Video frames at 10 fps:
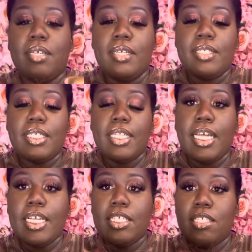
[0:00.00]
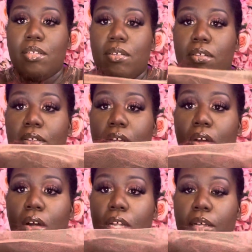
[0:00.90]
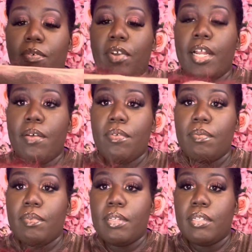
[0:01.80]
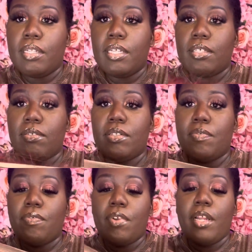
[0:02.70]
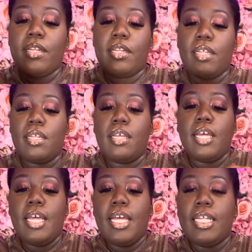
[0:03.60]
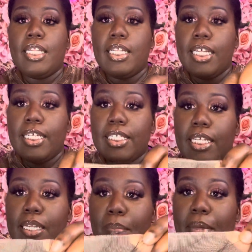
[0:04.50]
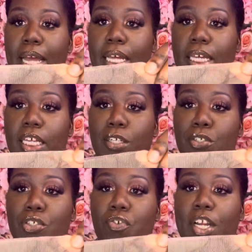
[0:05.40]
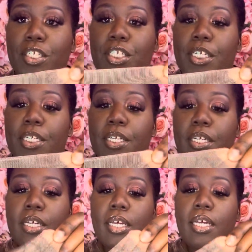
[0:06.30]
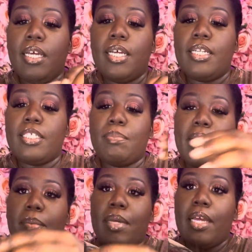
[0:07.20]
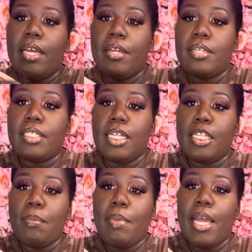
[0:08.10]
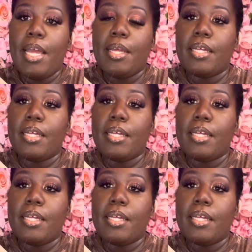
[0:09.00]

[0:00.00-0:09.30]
It's the lace all around, lace on the front. And the lace in the back is stretchy. And it's baby hairs in the back.